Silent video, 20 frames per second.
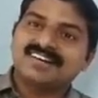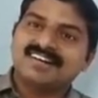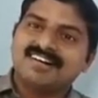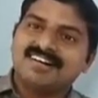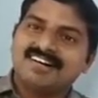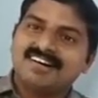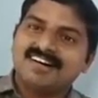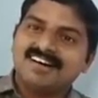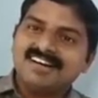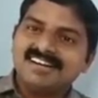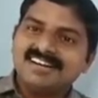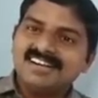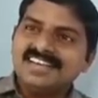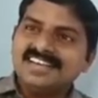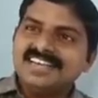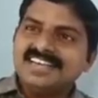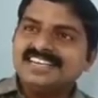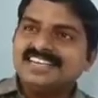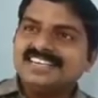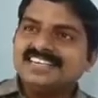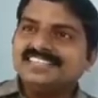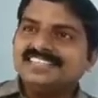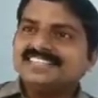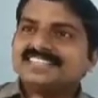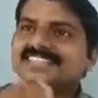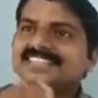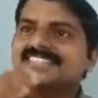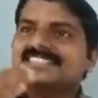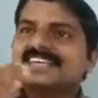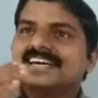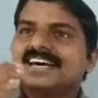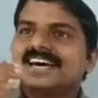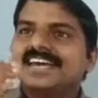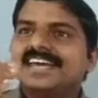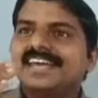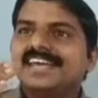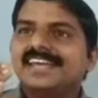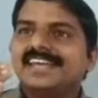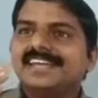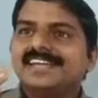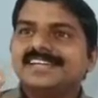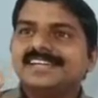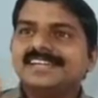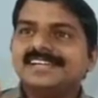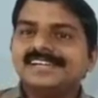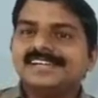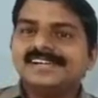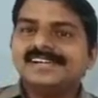are inside